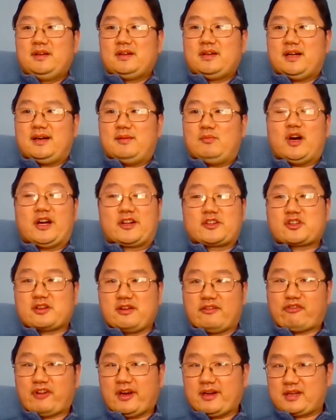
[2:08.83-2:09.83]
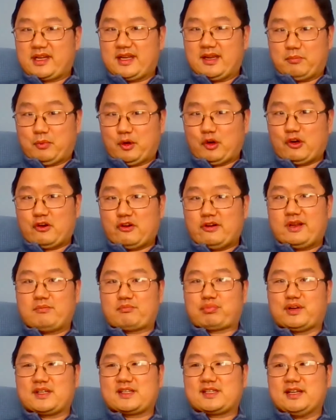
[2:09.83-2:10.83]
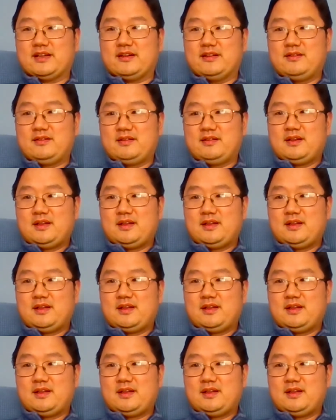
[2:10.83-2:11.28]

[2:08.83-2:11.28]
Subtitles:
watched a friend get murdered in prison,